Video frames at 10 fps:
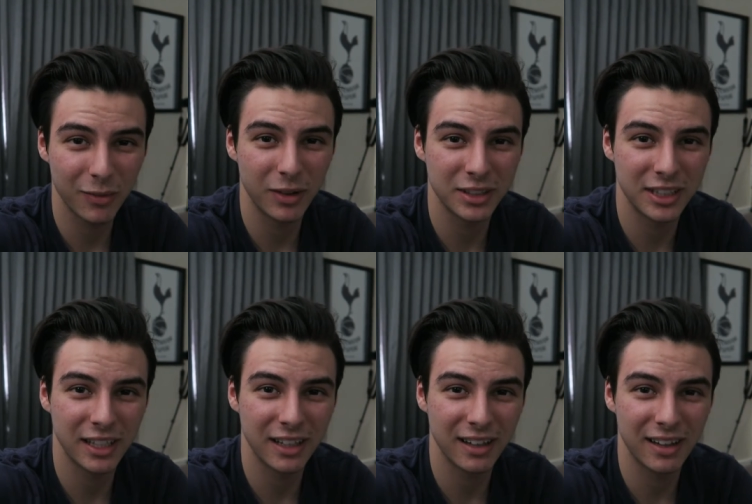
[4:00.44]
for
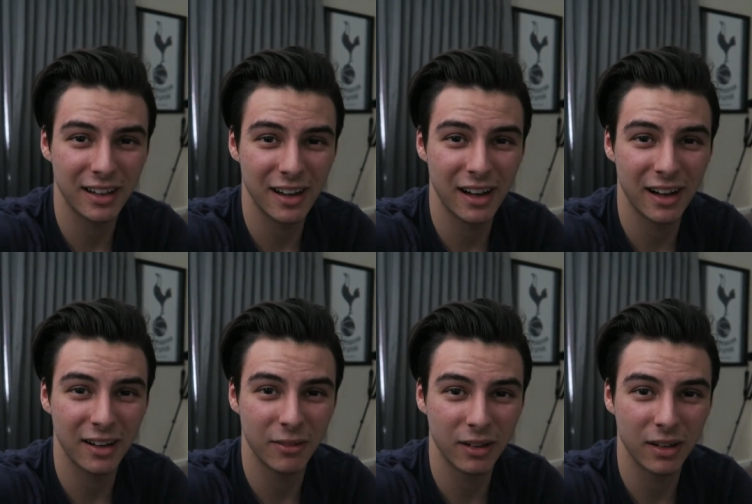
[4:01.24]
watching,
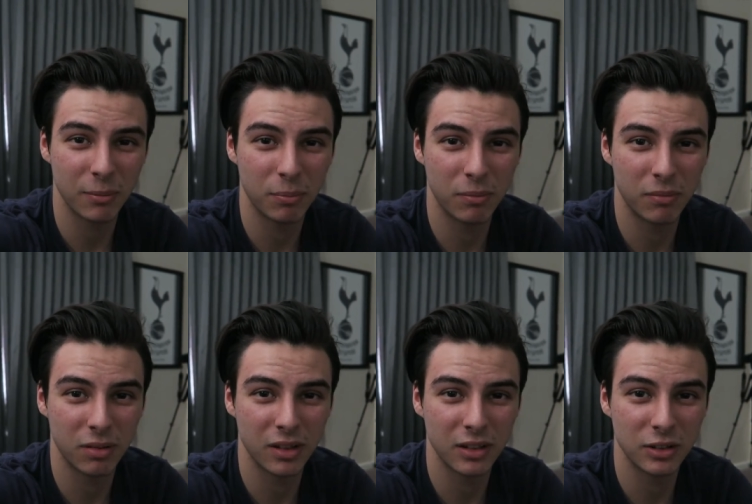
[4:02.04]
and I'm going
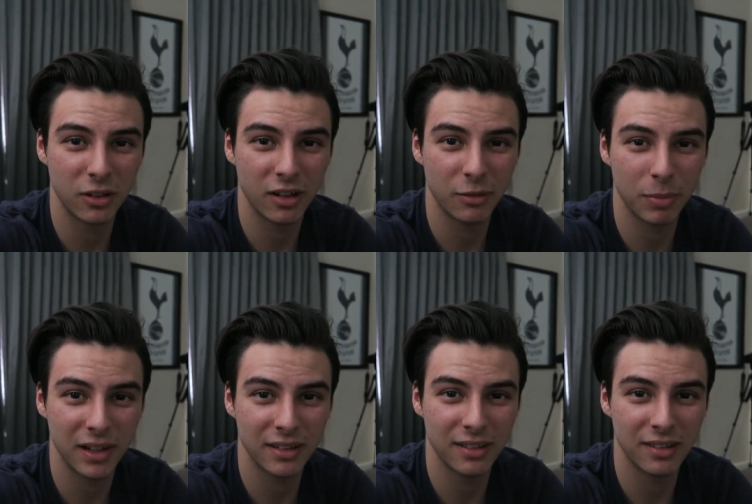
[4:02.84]
to send you guys back to